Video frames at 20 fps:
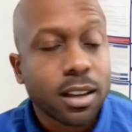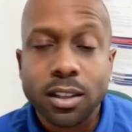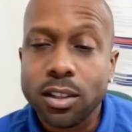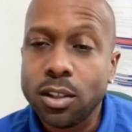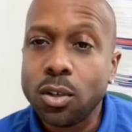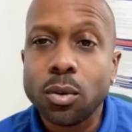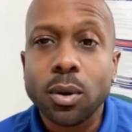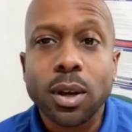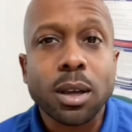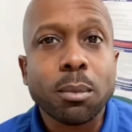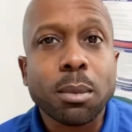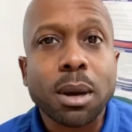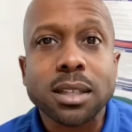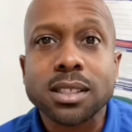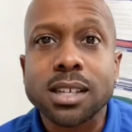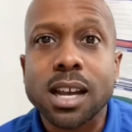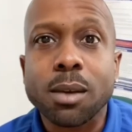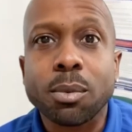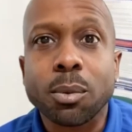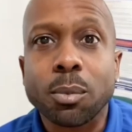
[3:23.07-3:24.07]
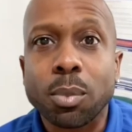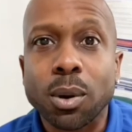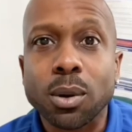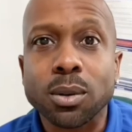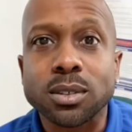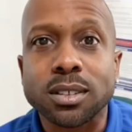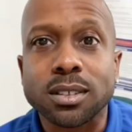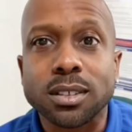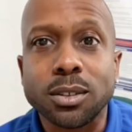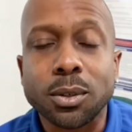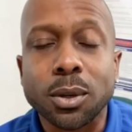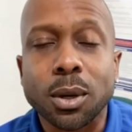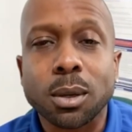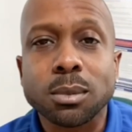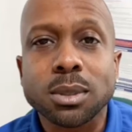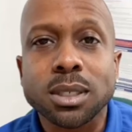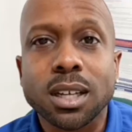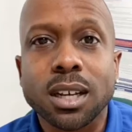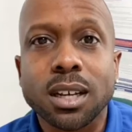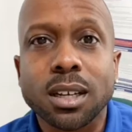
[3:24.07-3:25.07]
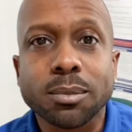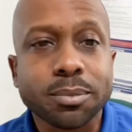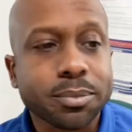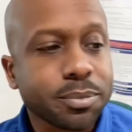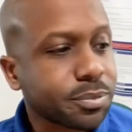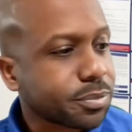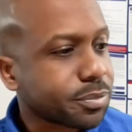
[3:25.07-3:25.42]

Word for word: you ain't my type of person. You know what I'm saying?